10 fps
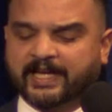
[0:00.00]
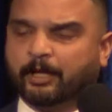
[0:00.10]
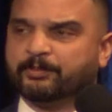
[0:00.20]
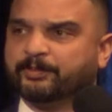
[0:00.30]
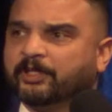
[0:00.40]
and it
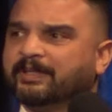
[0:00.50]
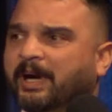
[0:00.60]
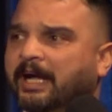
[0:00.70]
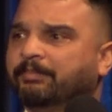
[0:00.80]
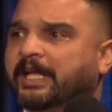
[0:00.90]
helps build a
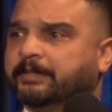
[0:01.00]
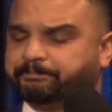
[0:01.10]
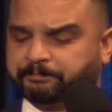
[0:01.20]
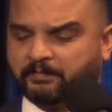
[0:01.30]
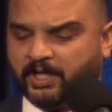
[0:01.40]
pipeline
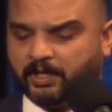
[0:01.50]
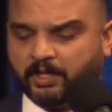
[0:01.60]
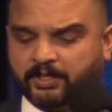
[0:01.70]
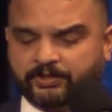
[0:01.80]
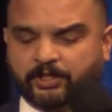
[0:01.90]

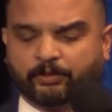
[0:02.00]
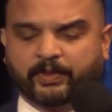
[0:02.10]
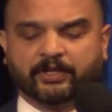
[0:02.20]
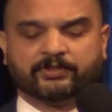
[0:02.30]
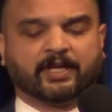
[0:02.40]
to
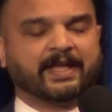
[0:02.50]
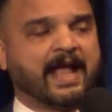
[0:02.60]
careers on